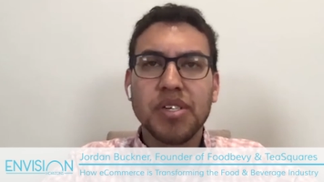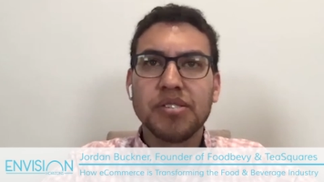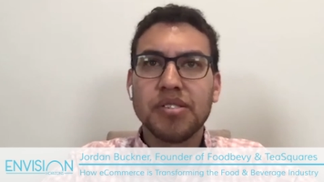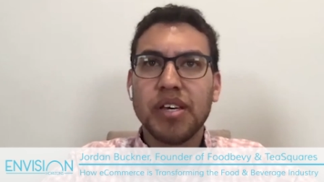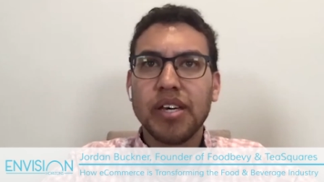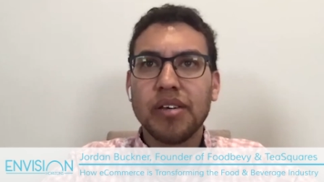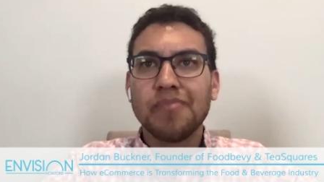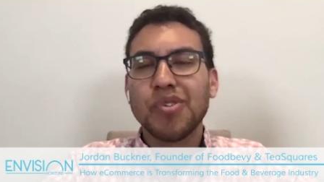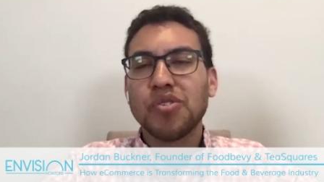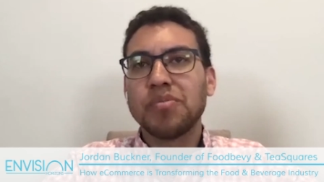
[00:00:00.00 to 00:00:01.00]
Things like
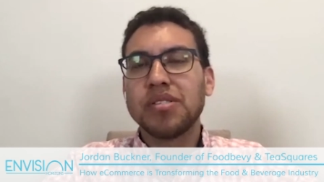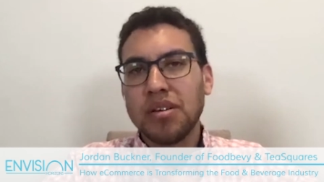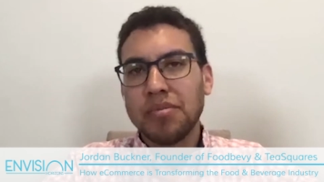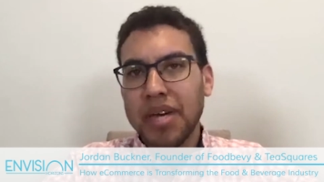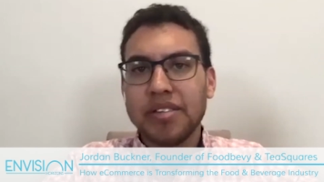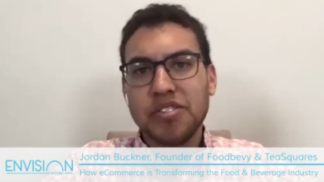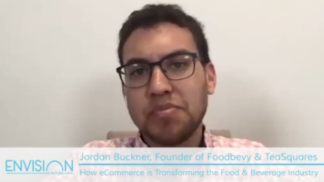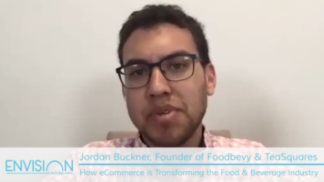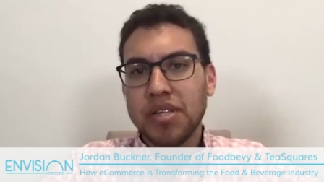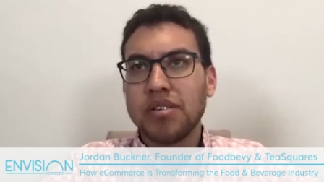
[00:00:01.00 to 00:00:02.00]
there can be some ad
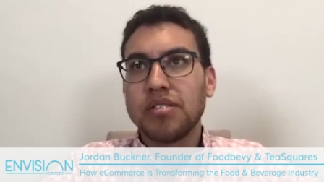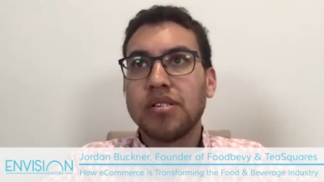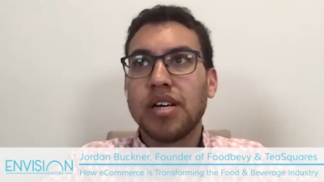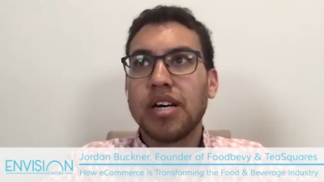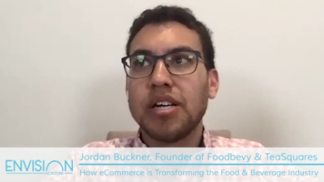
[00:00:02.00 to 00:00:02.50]
spend.